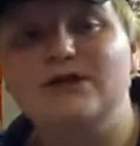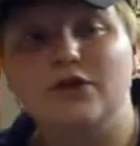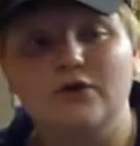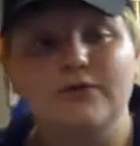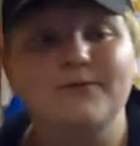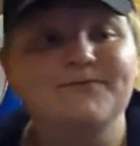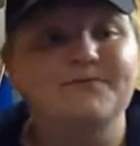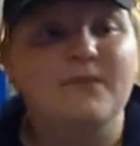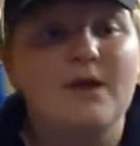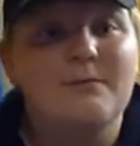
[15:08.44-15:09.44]
do.
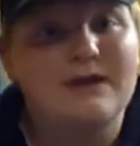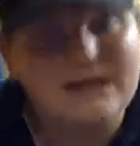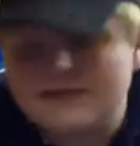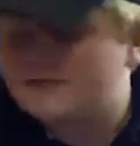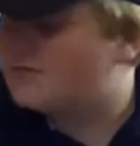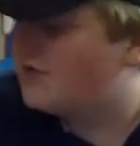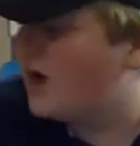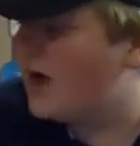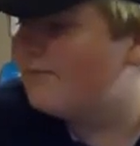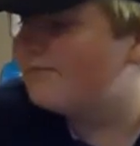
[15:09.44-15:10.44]
Please
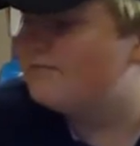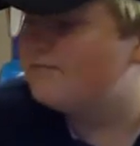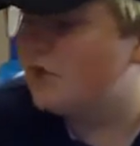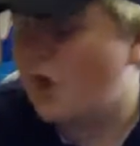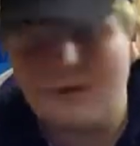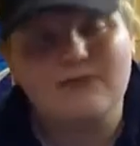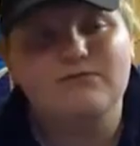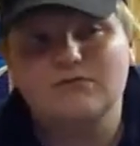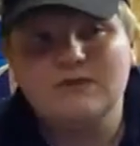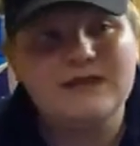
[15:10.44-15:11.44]
subscribe, comment,
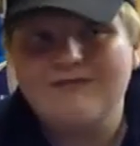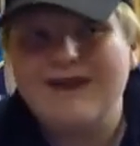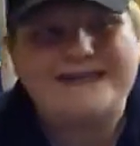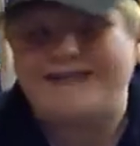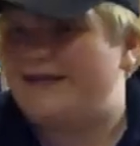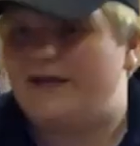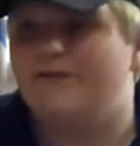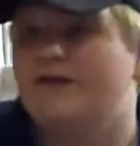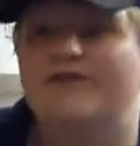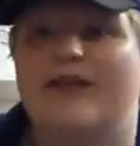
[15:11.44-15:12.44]
leave anything.
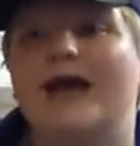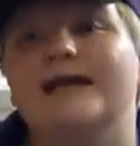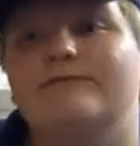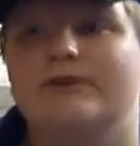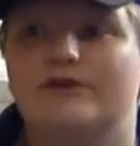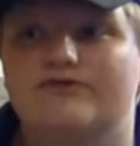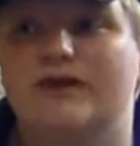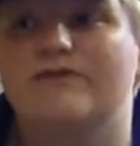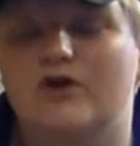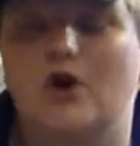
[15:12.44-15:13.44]
Even if you hate me, just
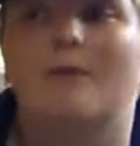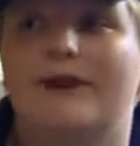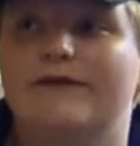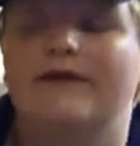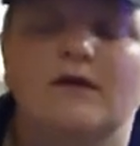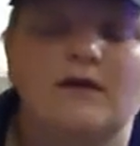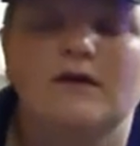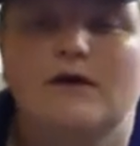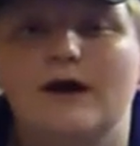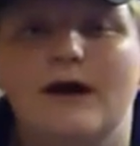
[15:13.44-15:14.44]
leave a comment.
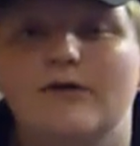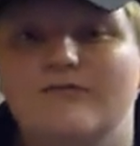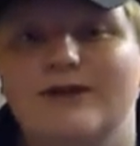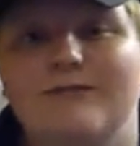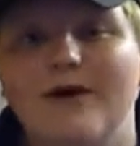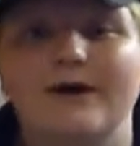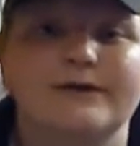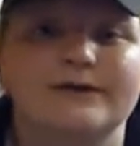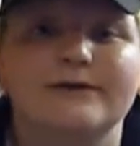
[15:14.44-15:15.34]
I don't really mind.